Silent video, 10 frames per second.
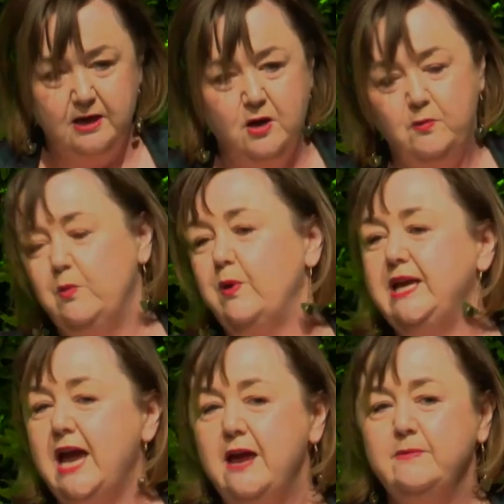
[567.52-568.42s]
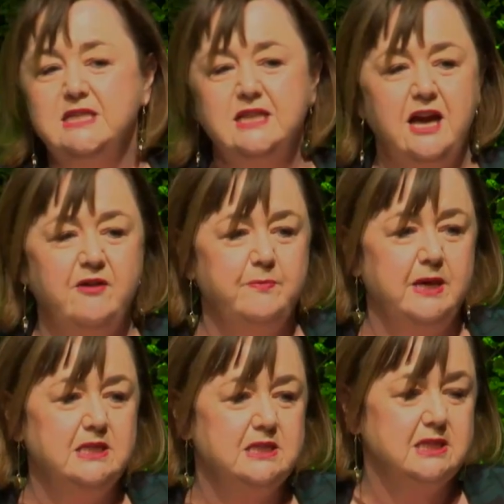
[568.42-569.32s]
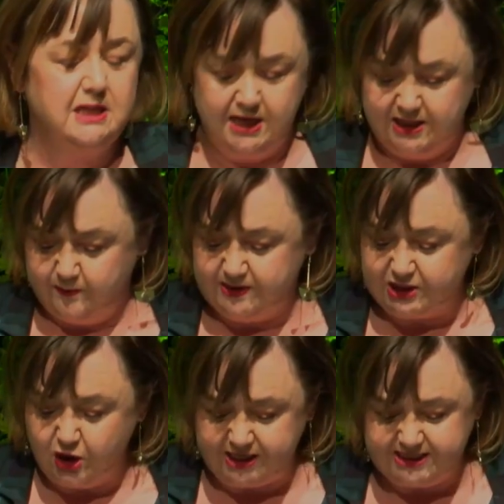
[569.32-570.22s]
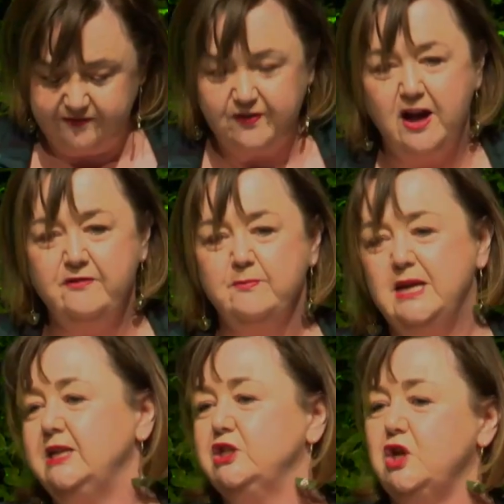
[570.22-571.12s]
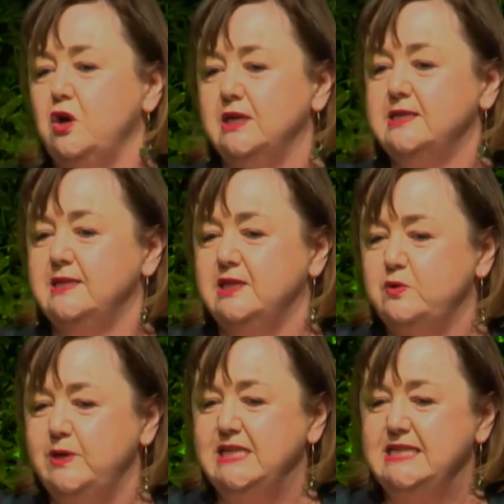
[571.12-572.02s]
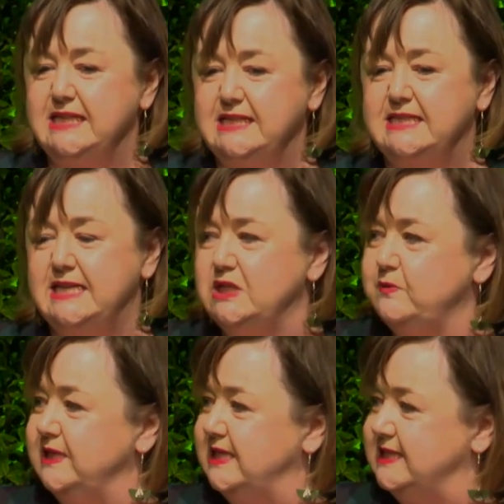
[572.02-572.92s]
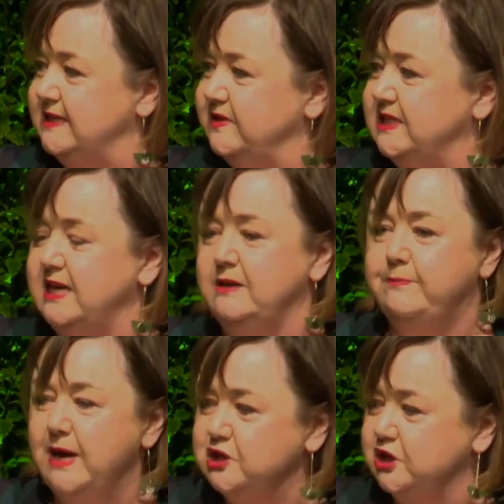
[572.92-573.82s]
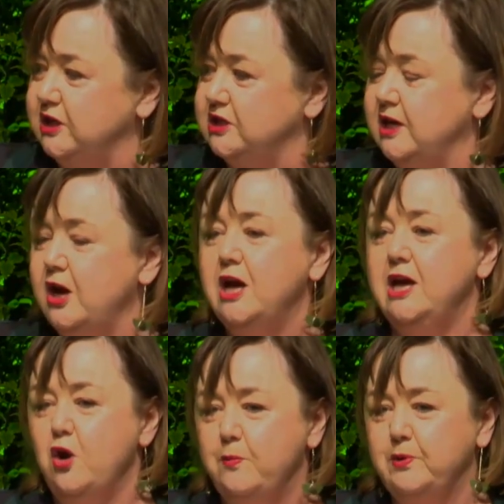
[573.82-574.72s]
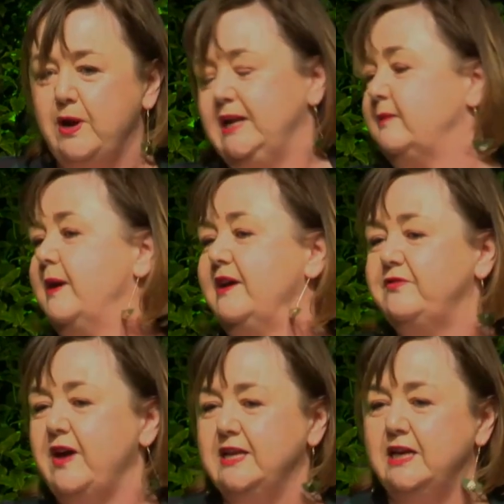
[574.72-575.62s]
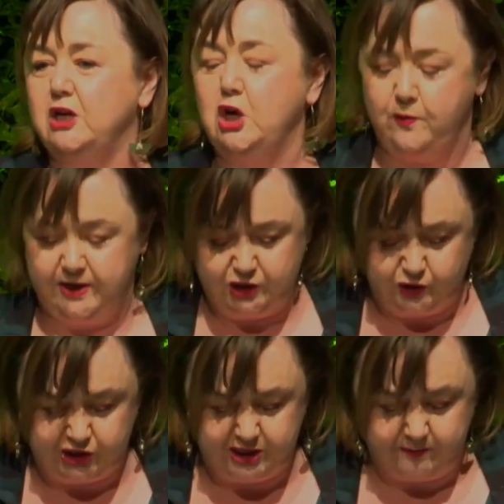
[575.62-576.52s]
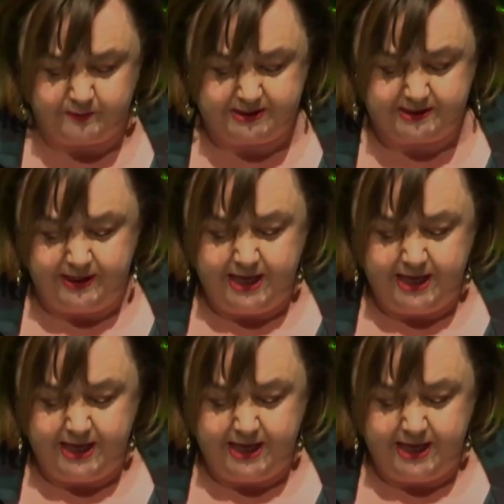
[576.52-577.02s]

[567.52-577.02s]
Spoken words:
When we came into government, there was $95 million in the 2016-2017 budget in operating funding going to CHIPS.